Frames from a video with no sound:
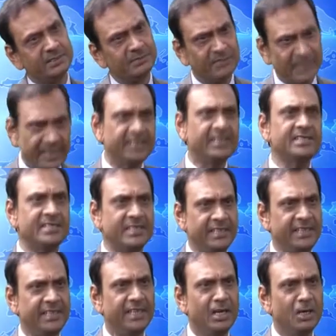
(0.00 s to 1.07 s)
very
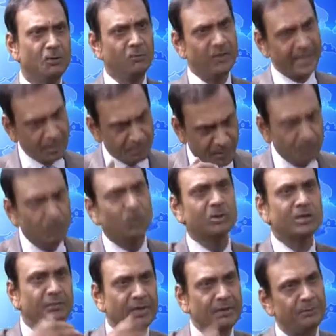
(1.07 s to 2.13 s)
easily. We can promote
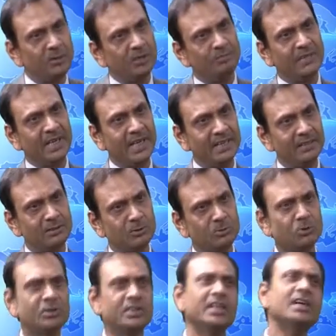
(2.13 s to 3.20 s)
the people of the health
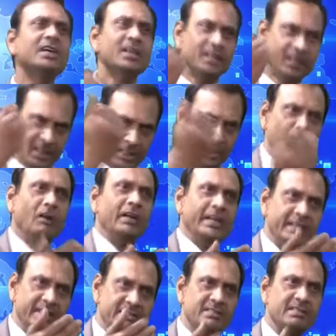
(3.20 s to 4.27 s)
through the
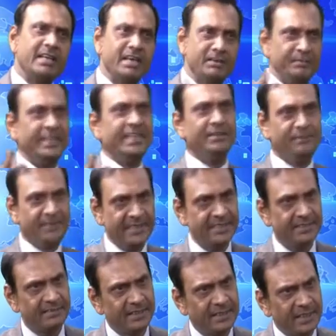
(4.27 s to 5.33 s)
knowledge and
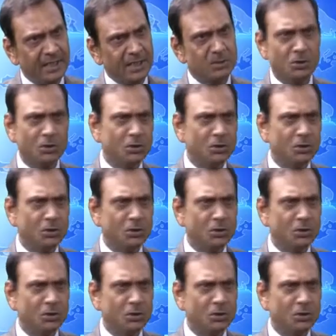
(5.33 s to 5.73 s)
behavior. So